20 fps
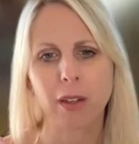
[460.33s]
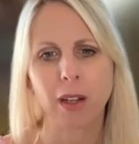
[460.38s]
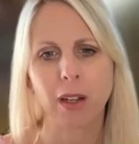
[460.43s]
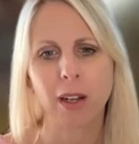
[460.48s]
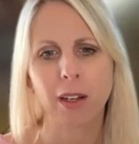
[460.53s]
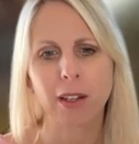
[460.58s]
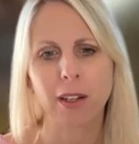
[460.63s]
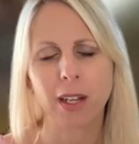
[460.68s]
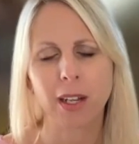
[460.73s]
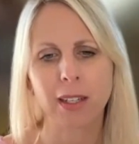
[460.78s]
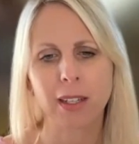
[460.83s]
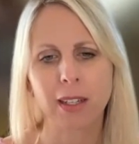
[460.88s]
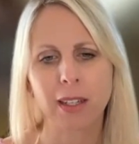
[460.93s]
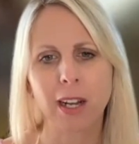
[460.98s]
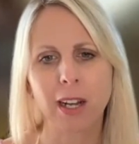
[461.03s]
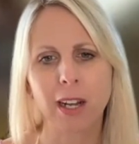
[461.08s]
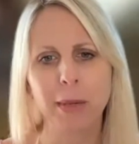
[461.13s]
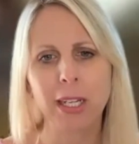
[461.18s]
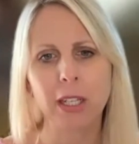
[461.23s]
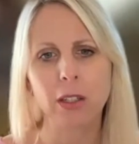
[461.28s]
are
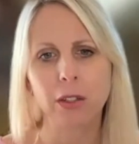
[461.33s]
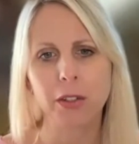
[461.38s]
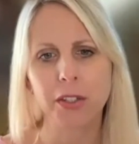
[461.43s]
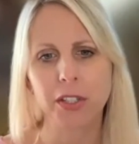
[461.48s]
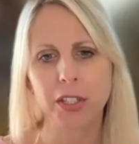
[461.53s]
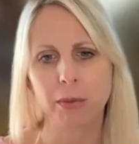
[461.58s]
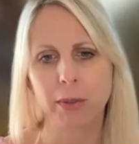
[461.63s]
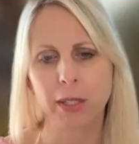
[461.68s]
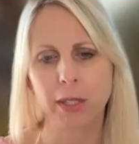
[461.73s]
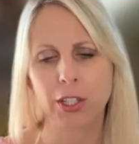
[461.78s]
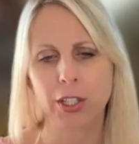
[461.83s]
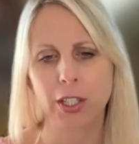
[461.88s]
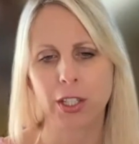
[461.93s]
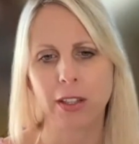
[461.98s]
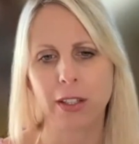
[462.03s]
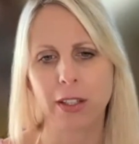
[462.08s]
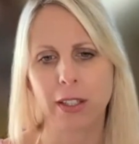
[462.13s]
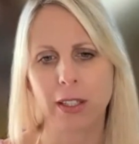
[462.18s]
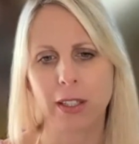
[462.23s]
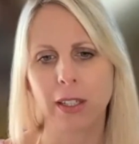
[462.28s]
coming close to each
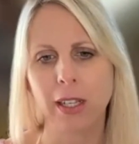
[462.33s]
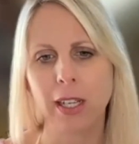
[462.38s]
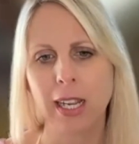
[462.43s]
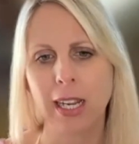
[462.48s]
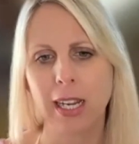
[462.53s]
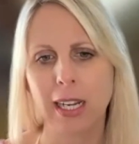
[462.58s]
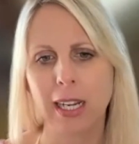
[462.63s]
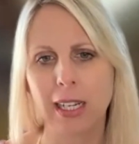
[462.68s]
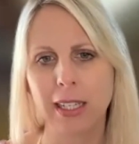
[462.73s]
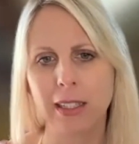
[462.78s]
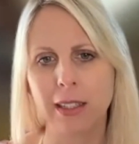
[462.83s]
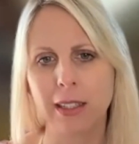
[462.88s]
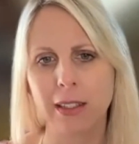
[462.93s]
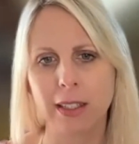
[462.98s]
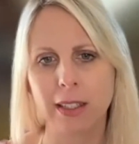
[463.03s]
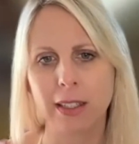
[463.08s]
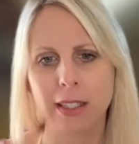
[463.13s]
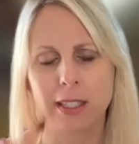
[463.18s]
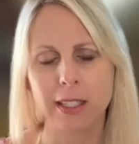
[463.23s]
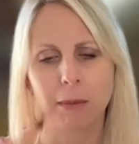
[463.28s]
other, and
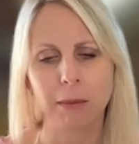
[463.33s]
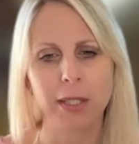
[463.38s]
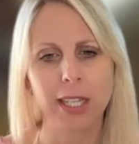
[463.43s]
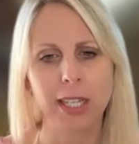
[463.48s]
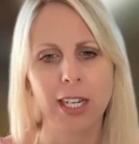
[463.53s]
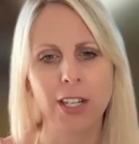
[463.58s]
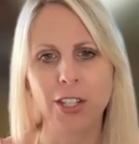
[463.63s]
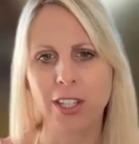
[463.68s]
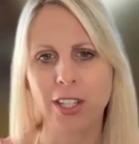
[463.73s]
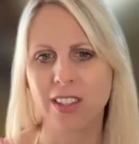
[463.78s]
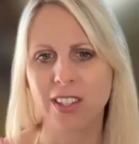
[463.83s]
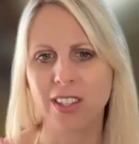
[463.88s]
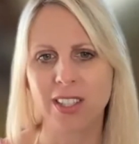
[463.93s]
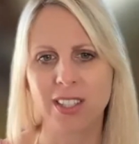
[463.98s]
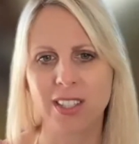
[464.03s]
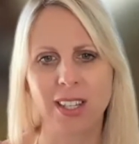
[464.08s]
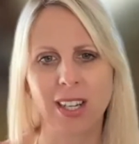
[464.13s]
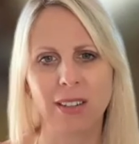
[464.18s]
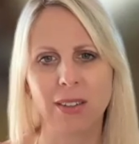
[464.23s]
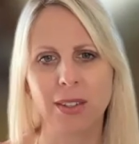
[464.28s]
the temptation and the
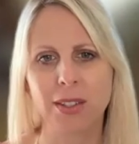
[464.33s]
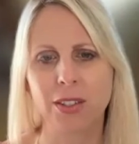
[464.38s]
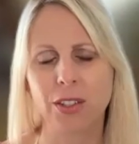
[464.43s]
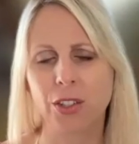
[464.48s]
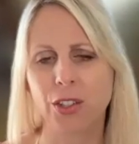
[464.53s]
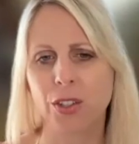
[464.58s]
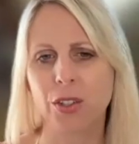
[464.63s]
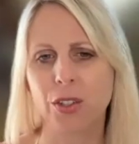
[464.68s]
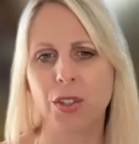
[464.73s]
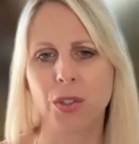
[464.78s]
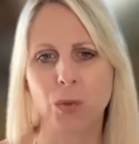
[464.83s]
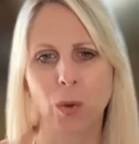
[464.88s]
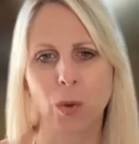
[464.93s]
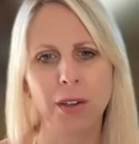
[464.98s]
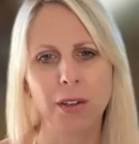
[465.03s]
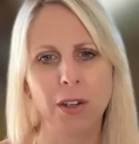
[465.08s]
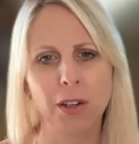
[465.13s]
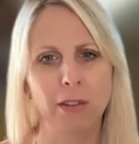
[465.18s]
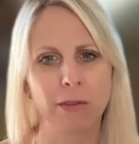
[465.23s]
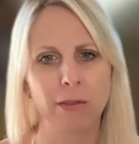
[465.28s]
desire is to choose
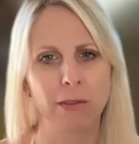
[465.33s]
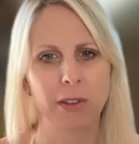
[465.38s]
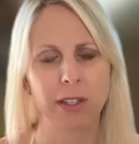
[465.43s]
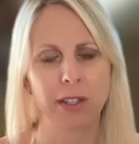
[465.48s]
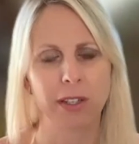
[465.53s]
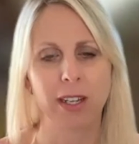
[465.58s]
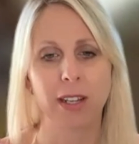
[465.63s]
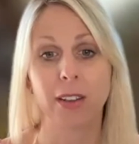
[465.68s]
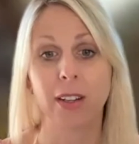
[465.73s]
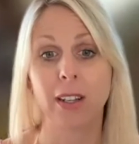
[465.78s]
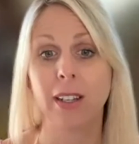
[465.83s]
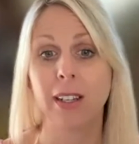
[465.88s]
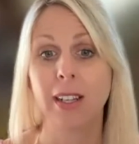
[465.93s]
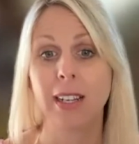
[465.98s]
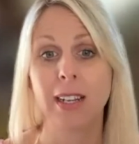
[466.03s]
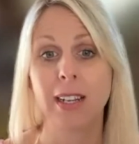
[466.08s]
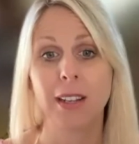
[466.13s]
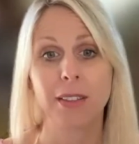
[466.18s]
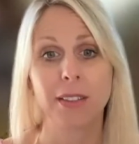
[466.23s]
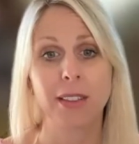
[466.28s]
one over another,
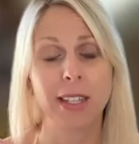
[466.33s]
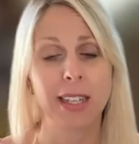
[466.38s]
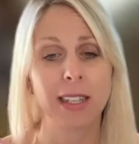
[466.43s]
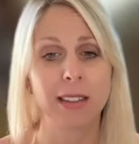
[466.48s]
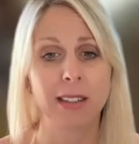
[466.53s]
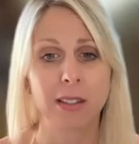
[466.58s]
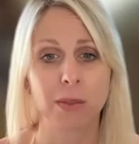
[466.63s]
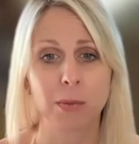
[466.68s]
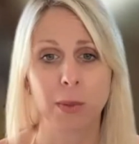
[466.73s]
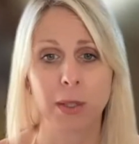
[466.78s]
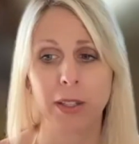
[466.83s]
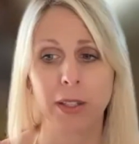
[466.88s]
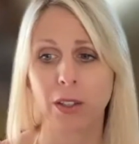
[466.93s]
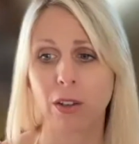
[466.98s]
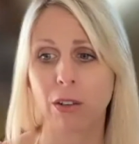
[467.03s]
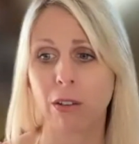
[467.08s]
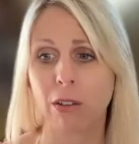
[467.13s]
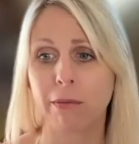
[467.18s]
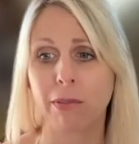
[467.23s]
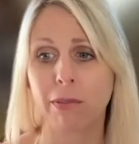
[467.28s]
that's when the
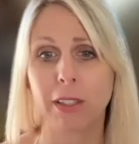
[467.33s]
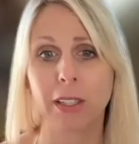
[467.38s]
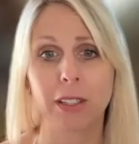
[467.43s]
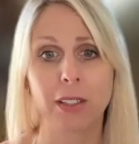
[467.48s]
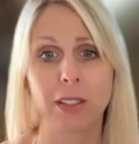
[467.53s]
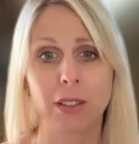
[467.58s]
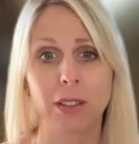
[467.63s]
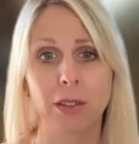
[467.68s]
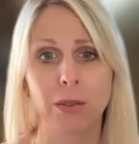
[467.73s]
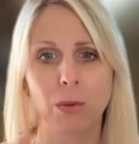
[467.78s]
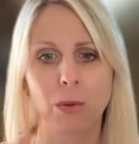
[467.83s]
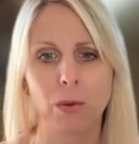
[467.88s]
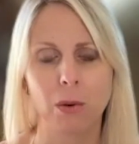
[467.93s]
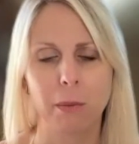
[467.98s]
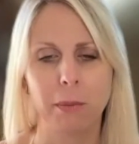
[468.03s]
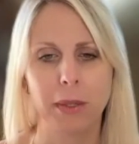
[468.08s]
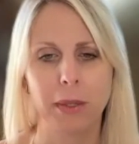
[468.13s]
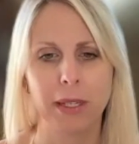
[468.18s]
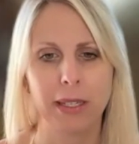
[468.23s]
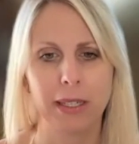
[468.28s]
conflict and the war
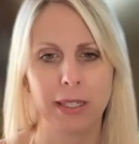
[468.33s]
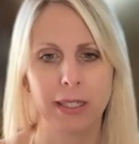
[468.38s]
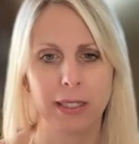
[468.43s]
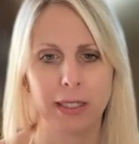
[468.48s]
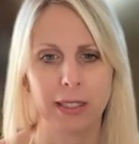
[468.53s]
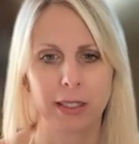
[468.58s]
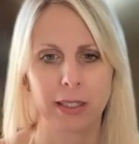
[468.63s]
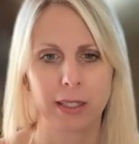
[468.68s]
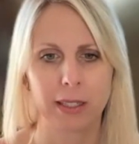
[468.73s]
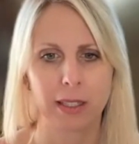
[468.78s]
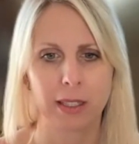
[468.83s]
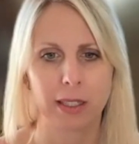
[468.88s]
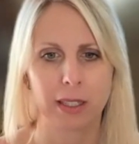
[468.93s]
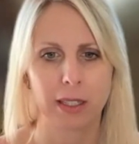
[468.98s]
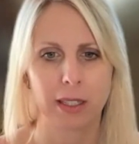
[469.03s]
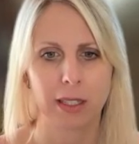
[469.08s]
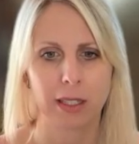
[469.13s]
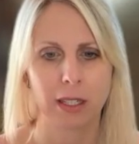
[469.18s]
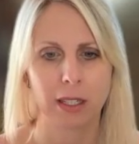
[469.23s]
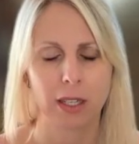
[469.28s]
begins.
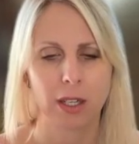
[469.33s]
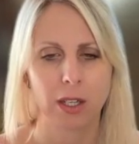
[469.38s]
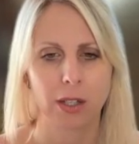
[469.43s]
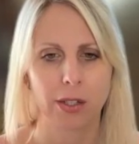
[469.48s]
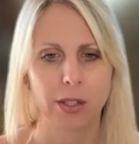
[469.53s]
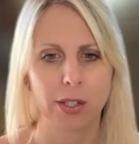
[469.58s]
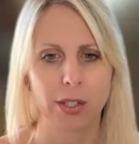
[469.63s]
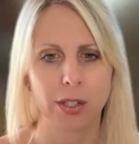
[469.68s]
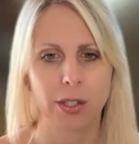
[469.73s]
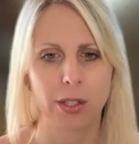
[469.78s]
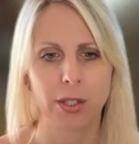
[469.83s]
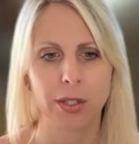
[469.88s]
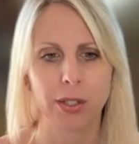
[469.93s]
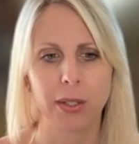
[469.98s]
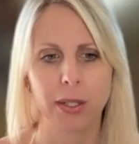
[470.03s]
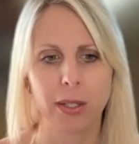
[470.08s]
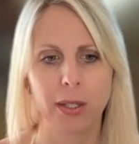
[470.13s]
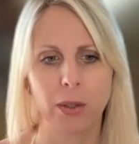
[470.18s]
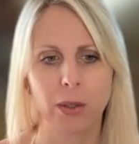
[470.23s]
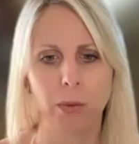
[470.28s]

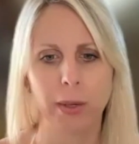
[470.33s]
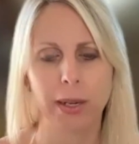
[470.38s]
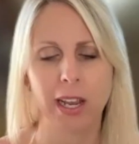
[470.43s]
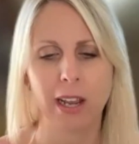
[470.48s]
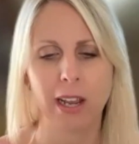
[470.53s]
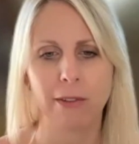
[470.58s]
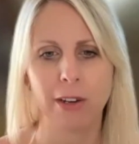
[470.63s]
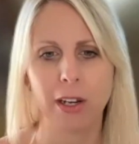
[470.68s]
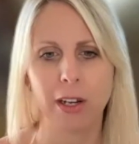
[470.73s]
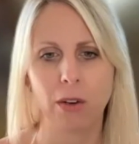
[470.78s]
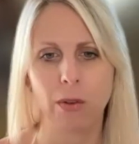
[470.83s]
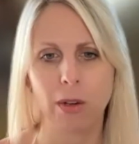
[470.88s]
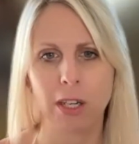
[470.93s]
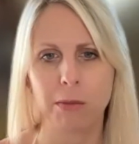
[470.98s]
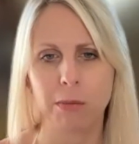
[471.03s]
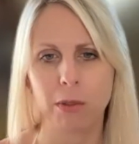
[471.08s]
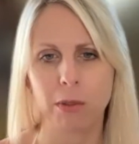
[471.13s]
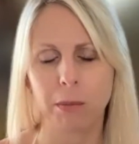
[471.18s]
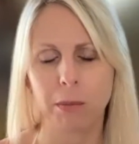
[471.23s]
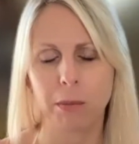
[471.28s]
So we have an
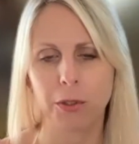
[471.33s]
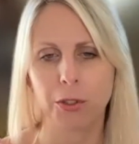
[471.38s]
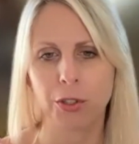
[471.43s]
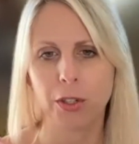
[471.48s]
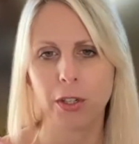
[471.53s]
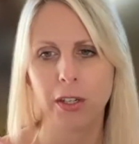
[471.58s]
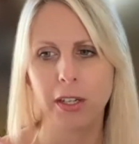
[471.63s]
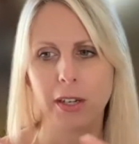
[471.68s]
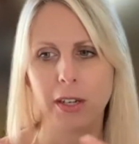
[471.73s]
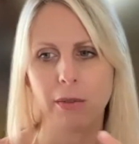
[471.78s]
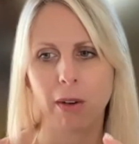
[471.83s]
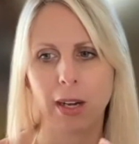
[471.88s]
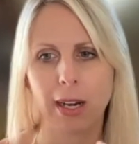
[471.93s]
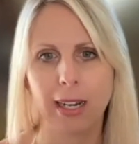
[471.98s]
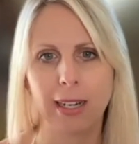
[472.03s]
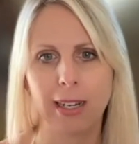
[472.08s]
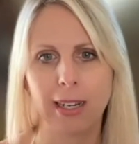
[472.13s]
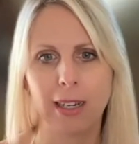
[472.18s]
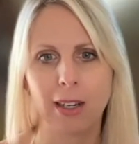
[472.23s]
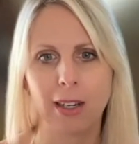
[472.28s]
incredible opportunity
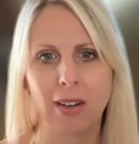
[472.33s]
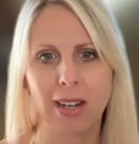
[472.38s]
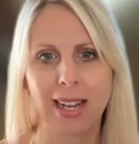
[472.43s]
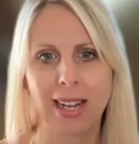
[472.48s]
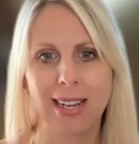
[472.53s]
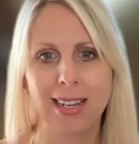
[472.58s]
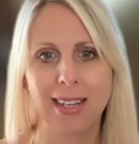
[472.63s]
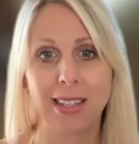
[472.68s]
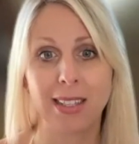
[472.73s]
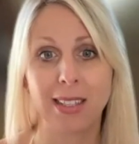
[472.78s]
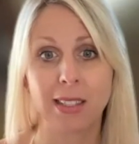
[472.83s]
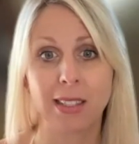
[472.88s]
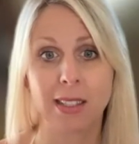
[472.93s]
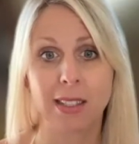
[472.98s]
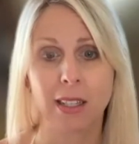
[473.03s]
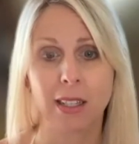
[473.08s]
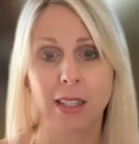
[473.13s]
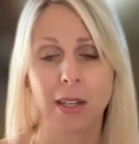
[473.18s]
right now as